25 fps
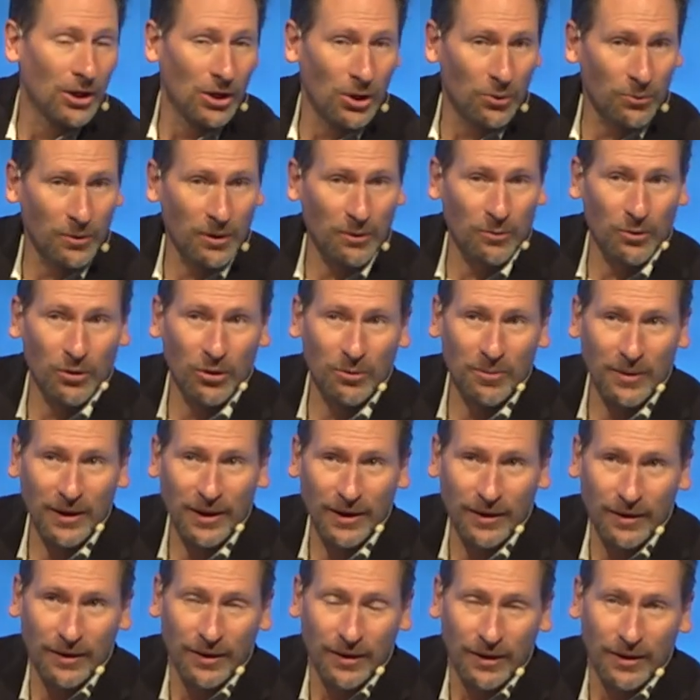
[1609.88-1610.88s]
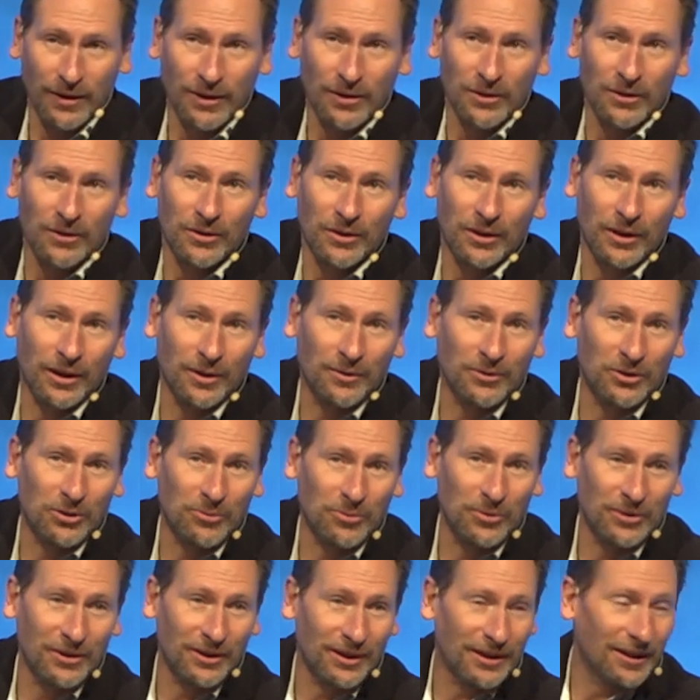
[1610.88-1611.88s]
we will be
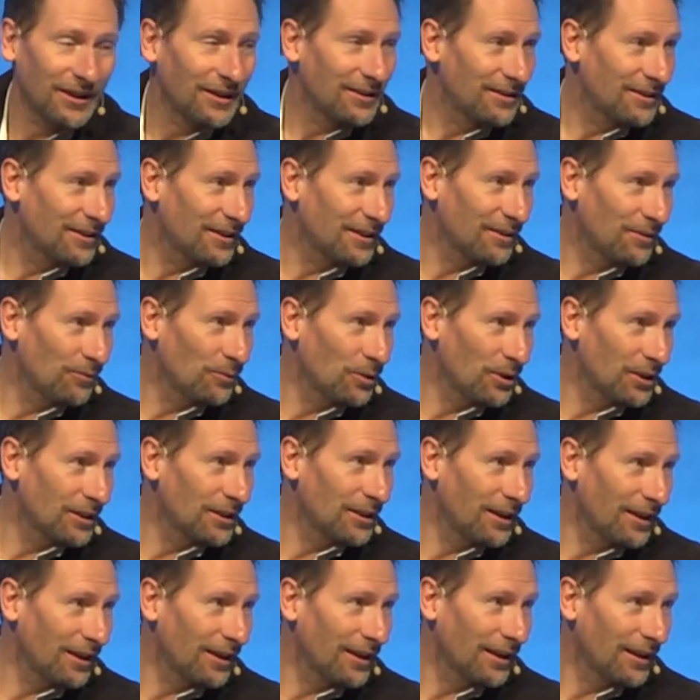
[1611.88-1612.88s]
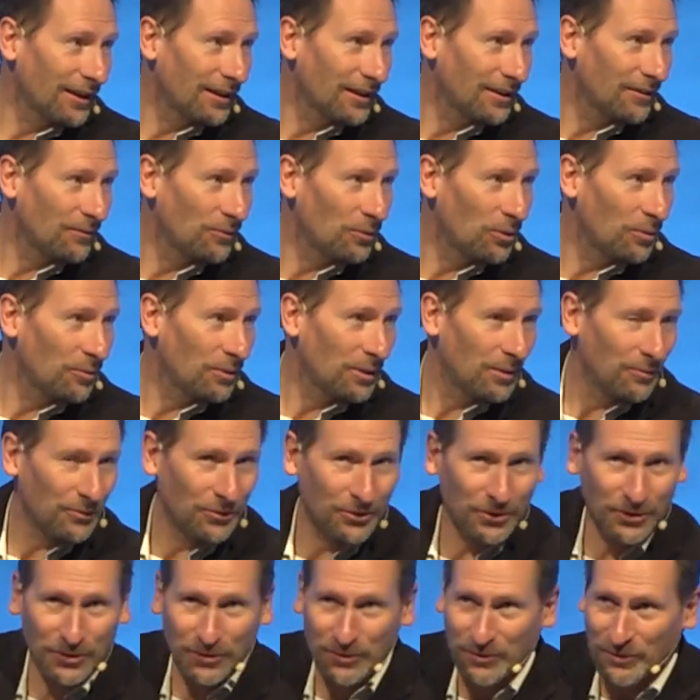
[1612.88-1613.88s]
communicating widely what we're up
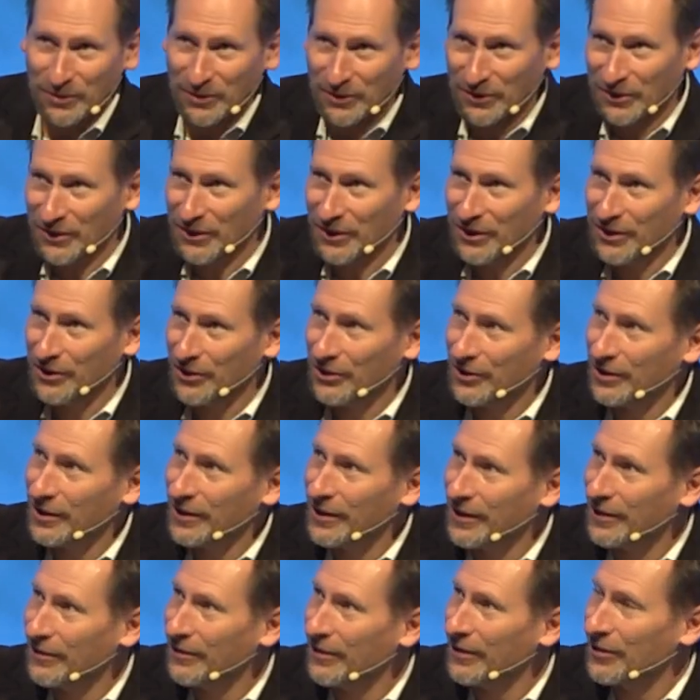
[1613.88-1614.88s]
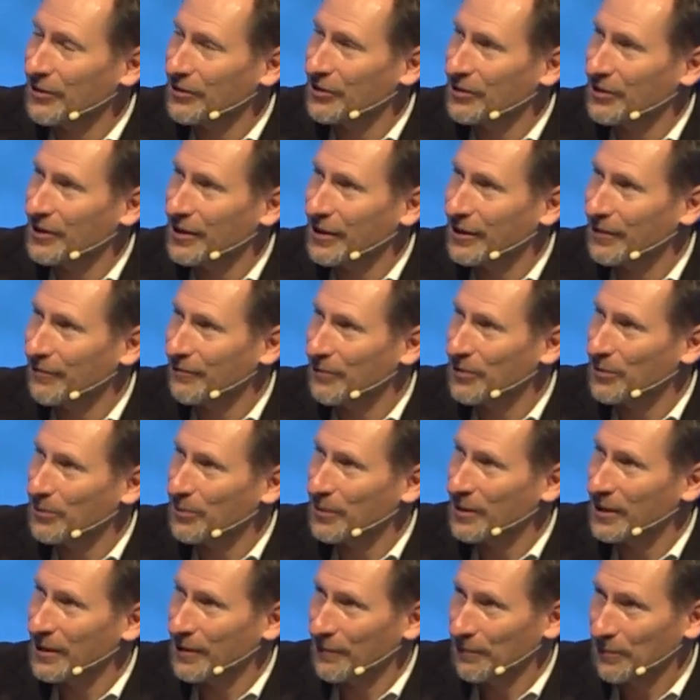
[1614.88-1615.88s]
to. Initially, as I say, this
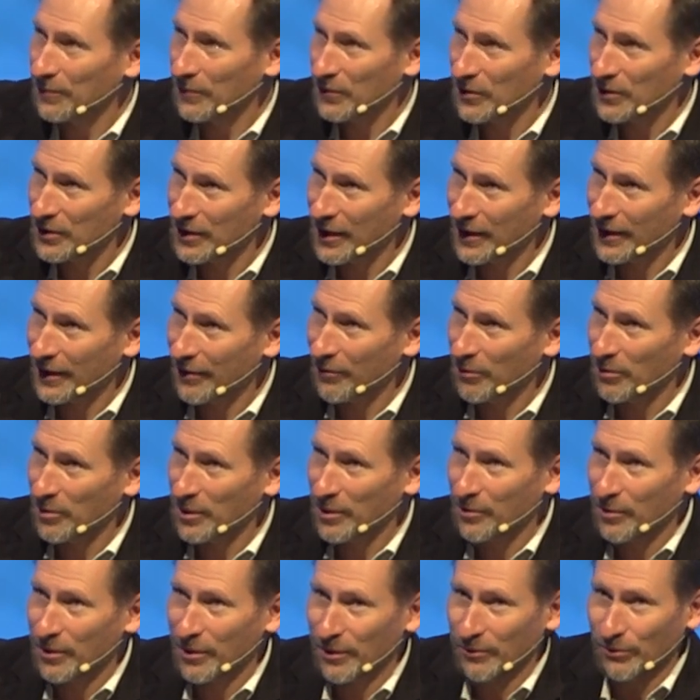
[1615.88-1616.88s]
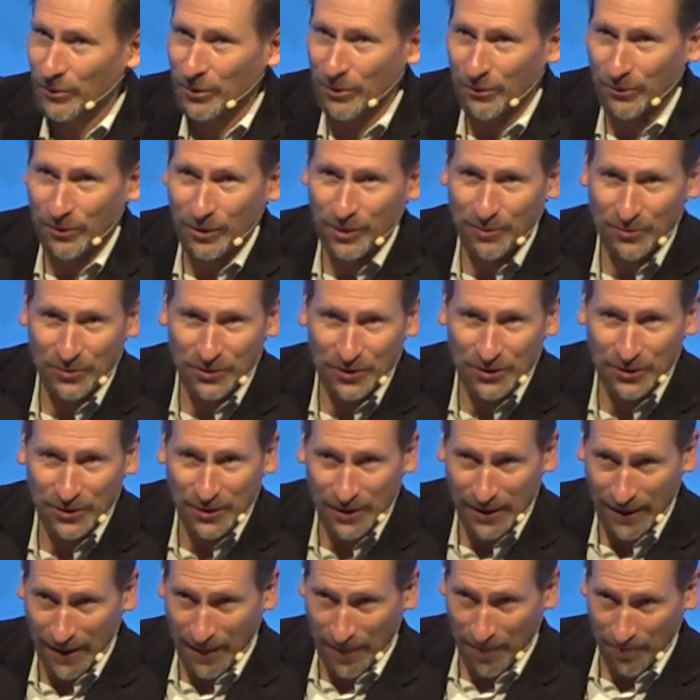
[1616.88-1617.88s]
week, telling everybody what we're up to,
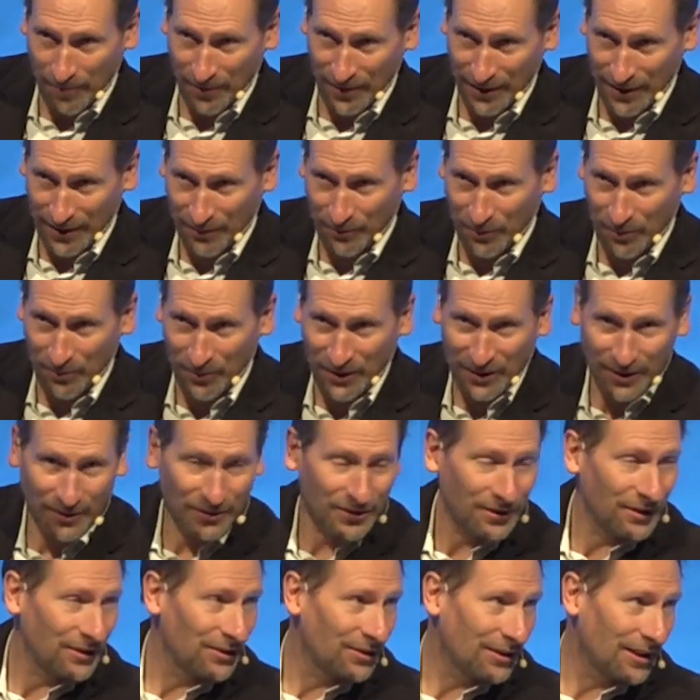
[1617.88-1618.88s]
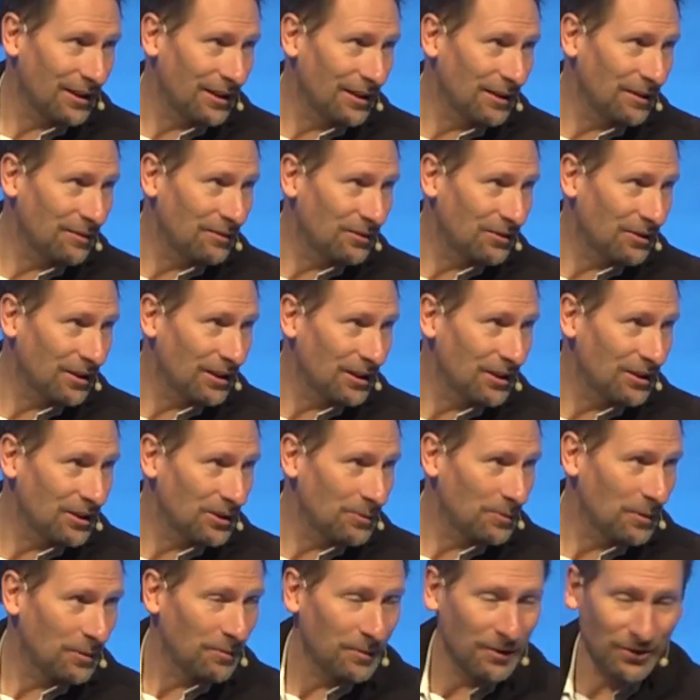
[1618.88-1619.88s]
but then when we get to these key stages
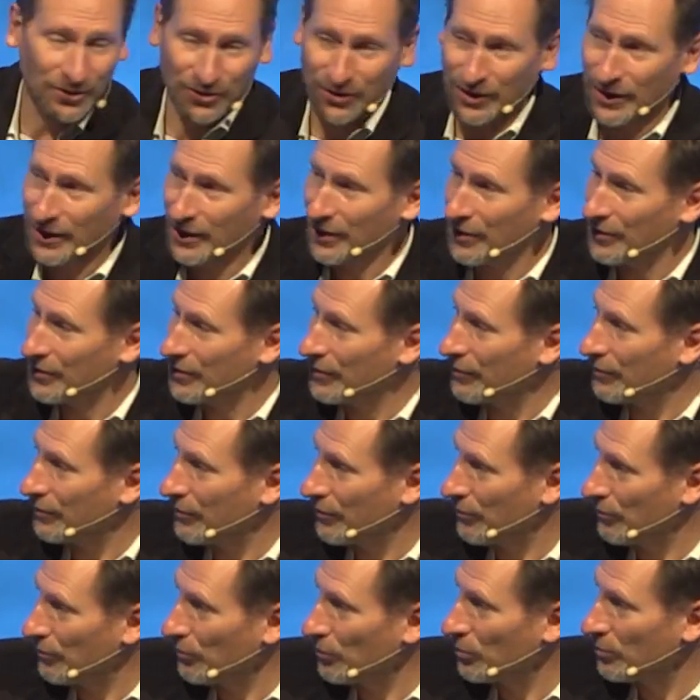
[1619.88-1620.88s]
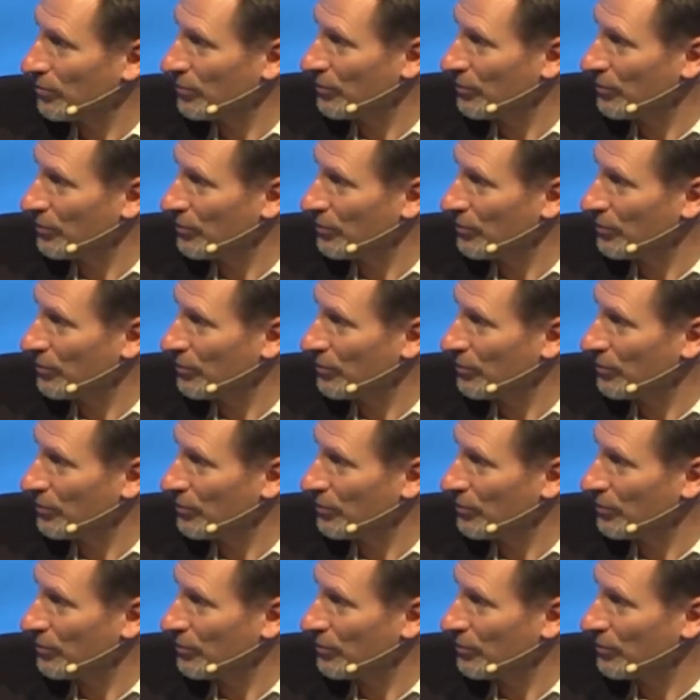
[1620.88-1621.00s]
where we're seeking to form